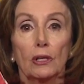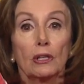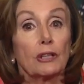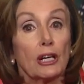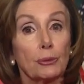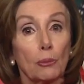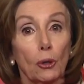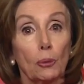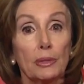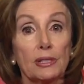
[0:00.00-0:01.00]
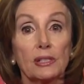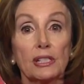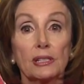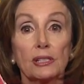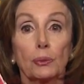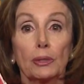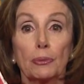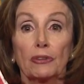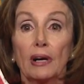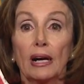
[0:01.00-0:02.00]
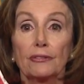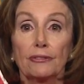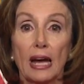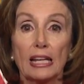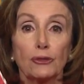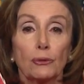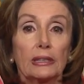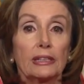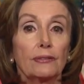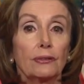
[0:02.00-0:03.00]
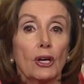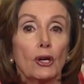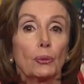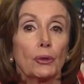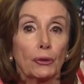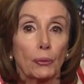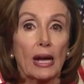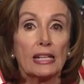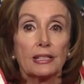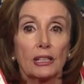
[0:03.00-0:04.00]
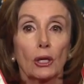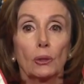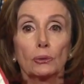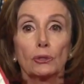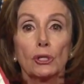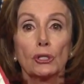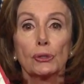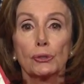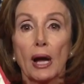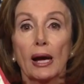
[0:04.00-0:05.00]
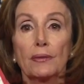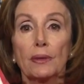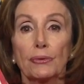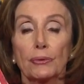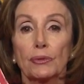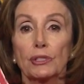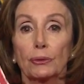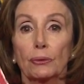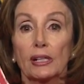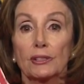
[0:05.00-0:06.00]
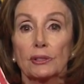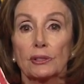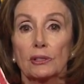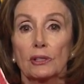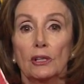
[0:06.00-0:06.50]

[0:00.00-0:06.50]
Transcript: For our small businesses, we provide fast relief with grants and loans to tide them through this crisis.